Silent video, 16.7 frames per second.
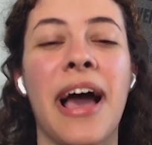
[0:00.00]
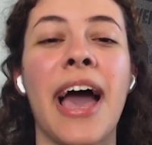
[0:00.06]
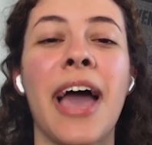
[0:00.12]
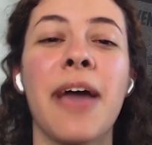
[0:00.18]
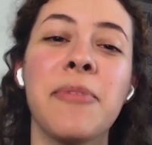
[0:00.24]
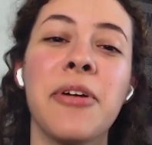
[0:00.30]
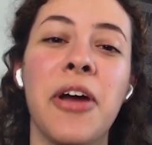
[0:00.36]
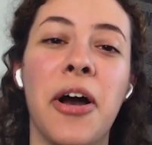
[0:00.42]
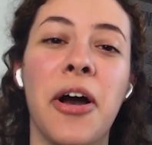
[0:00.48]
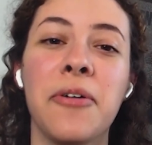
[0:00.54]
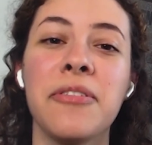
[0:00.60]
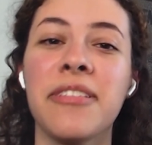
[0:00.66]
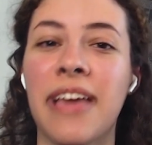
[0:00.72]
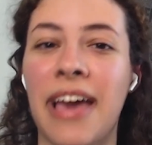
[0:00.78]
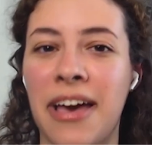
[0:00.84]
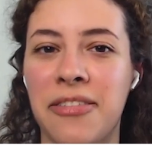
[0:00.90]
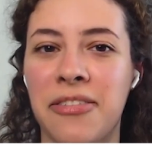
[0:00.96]
I am your host,
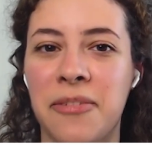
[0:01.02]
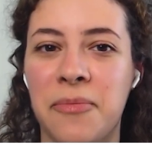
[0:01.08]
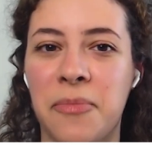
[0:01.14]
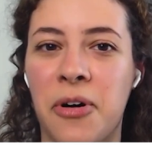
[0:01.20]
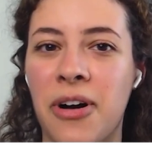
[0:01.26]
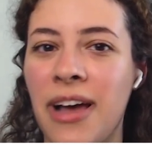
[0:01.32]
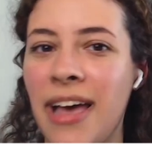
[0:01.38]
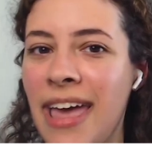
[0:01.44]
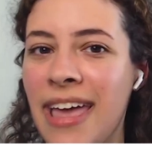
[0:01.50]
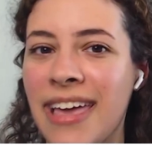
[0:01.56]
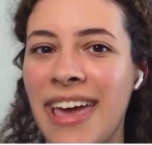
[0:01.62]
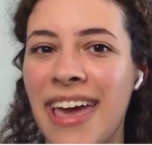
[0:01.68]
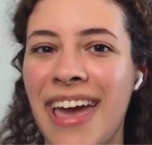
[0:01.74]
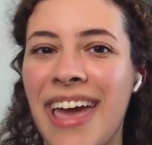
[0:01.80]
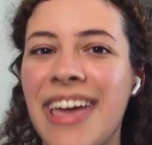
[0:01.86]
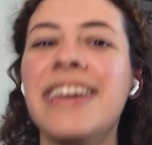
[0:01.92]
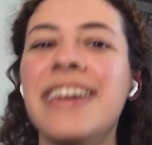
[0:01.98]
Catherine Mora,
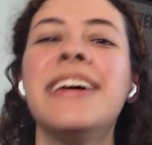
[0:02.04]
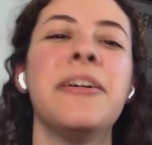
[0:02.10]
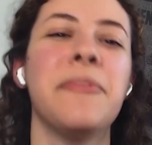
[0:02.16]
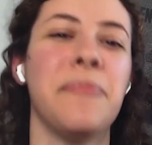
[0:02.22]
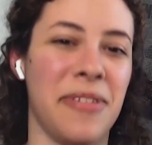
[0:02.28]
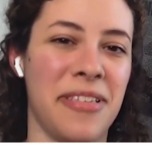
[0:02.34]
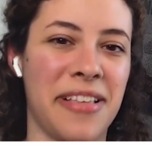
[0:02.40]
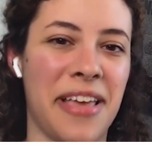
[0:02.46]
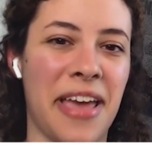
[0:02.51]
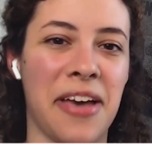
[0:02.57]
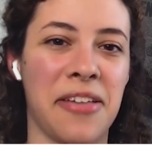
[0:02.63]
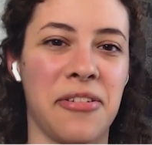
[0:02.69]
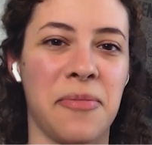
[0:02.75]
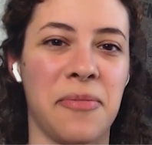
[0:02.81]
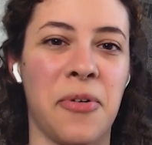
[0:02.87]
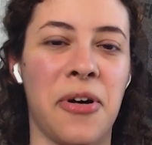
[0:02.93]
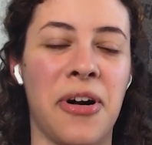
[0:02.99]
aka Miss
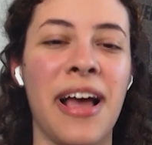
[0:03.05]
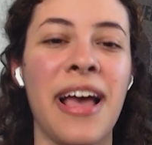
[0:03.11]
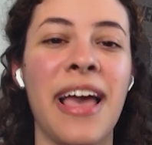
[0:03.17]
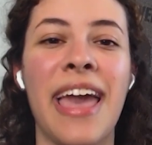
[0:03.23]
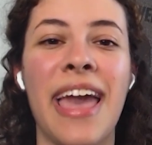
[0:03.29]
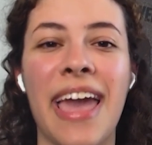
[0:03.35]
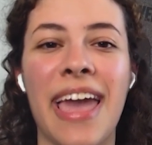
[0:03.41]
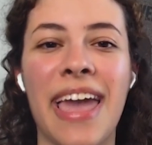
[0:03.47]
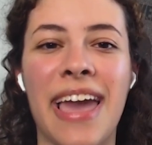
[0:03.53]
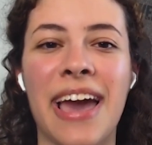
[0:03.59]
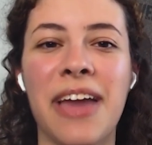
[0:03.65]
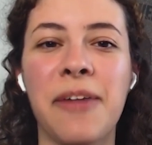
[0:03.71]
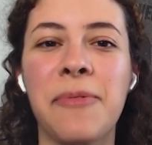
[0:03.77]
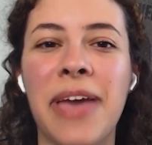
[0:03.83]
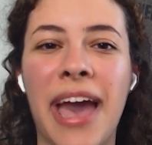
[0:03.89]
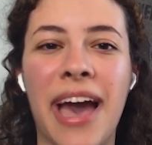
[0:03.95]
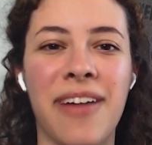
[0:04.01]
Catherine Mora, and
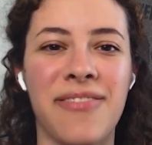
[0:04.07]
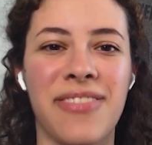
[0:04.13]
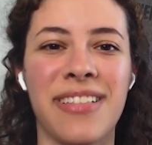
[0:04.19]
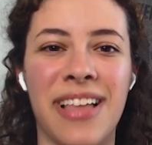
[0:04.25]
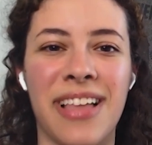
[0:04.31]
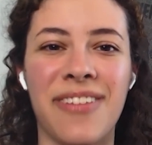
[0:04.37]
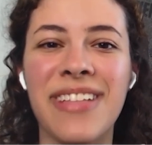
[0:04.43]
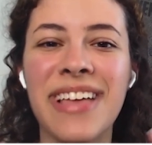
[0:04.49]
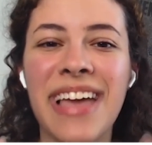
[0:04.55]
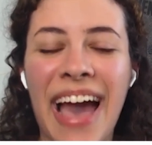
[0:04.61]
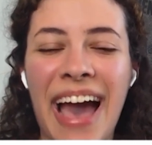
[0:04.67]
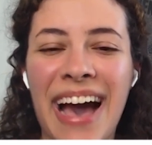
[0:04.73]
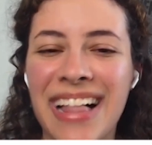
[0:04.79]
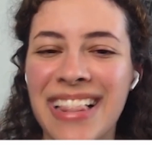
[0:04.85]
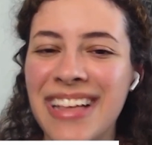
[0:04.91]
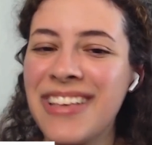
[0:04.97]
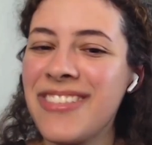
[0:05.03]
we have the lovely
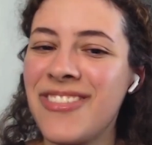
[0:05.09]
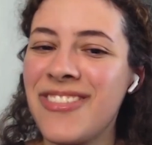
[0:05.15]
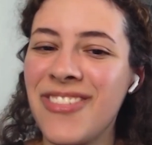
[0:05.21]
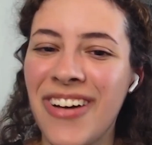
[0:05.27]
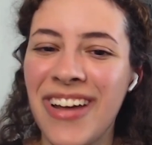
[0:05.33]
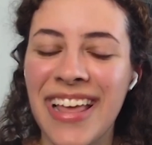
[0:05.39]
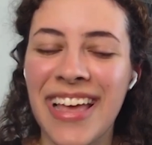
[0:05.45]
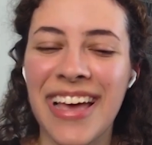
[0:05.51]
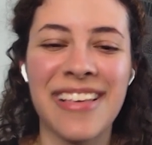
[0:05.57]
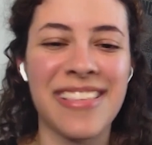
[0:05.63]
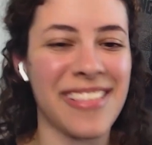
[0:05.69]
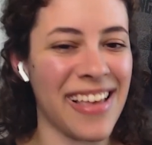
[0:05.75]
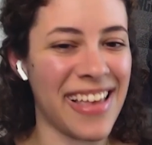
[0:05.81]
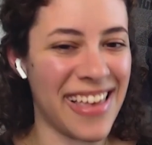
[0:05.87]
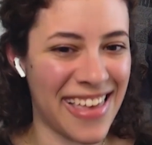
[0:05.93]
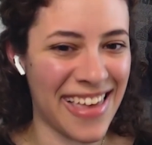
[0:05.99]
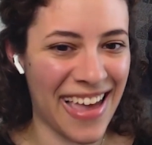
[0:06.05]
Alex joining us
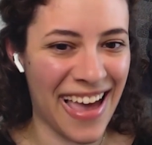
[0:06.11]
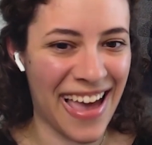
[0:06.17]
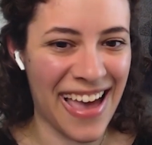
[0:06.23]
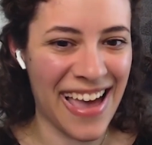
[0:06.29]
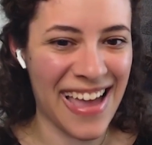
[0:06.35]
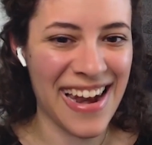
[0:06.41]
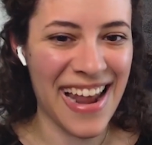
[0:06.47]
again.